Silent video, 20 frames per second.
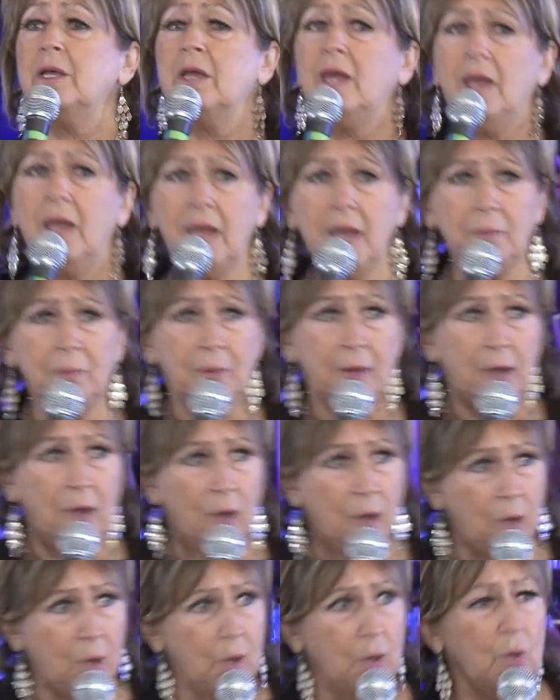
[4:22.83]
hip
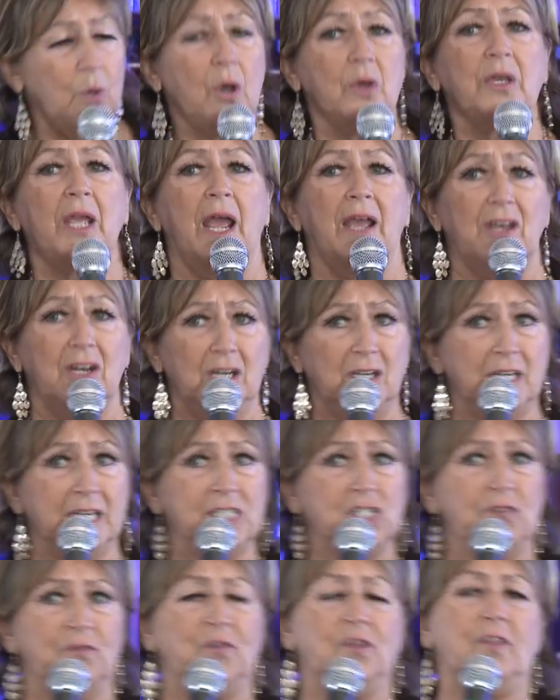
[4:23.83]
ho. Okay, I'm gonna
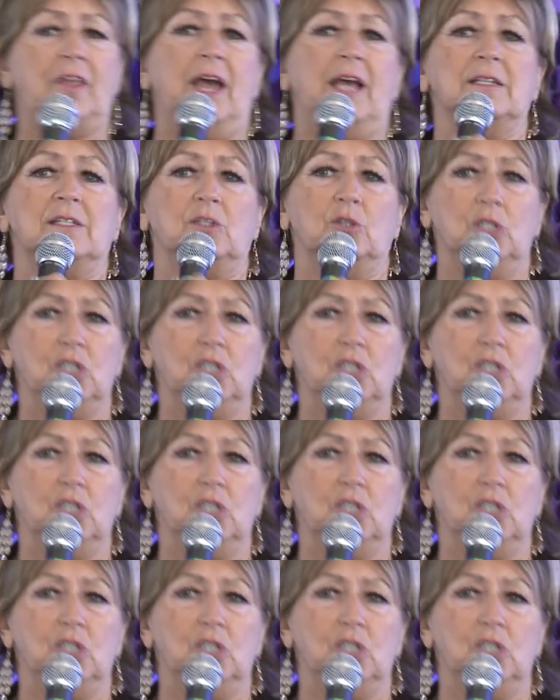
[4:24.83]
need you for that. So